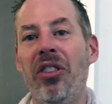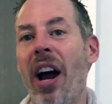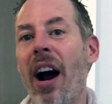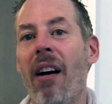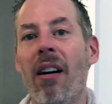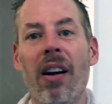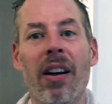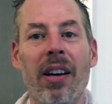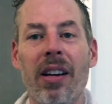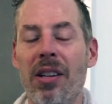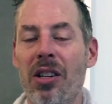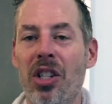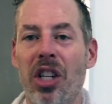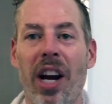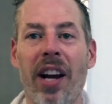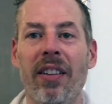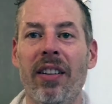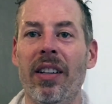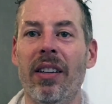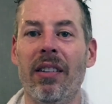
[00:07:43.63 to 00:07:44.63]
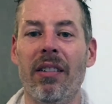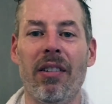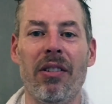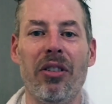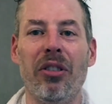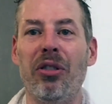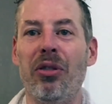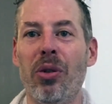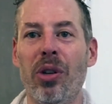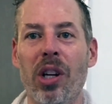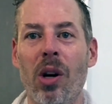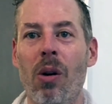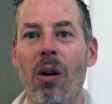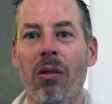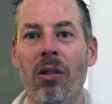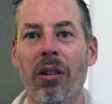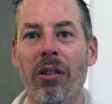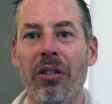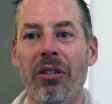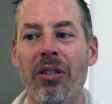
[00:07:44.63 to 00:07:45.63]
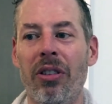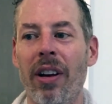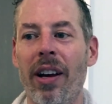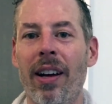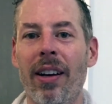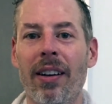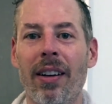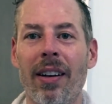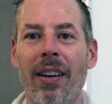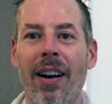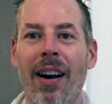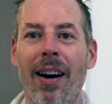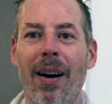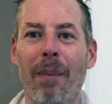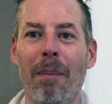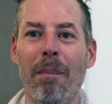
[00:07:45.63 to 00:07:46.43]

Sara and Jalen are the studio owners, and